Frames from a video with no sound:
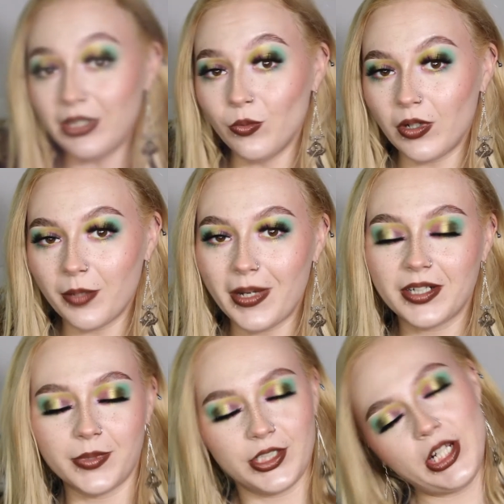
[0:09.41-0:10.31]
and welcome back
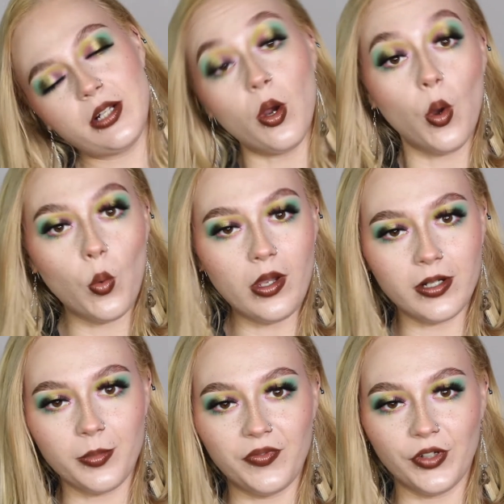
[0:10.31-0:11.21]
to my channel.
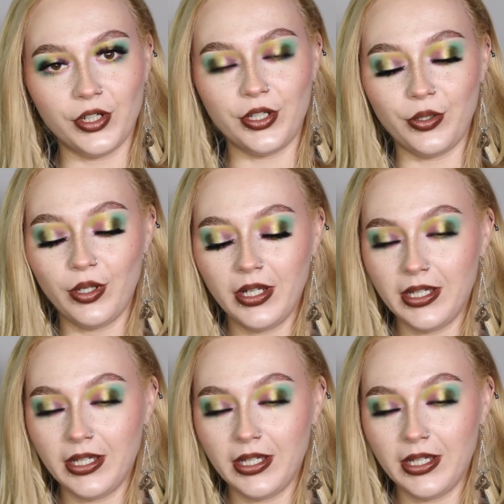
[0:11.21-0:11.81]
Welcome if you're new.